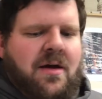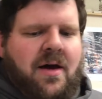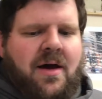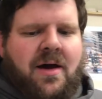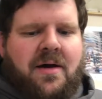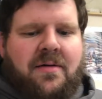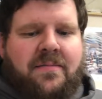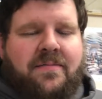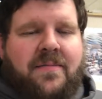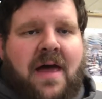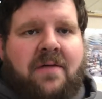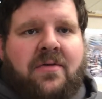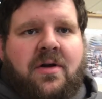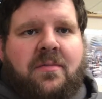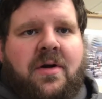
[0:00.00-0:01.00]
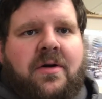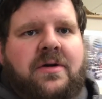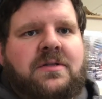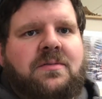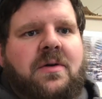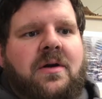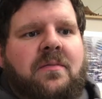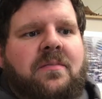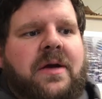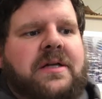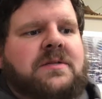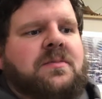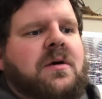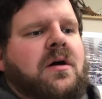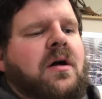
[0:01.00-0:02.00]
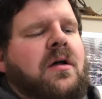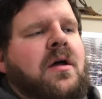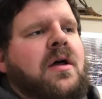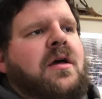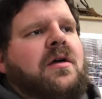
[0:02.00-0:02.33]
uh, African Americans playing baseball.